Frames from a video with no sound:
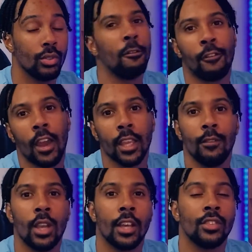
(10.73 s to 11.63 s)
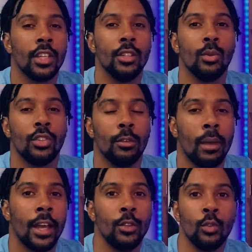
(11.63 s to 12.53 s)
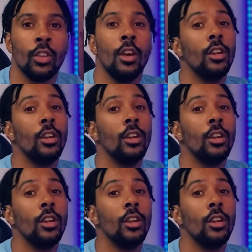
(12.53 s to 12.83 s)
Before I give you guys the good news and the bad news,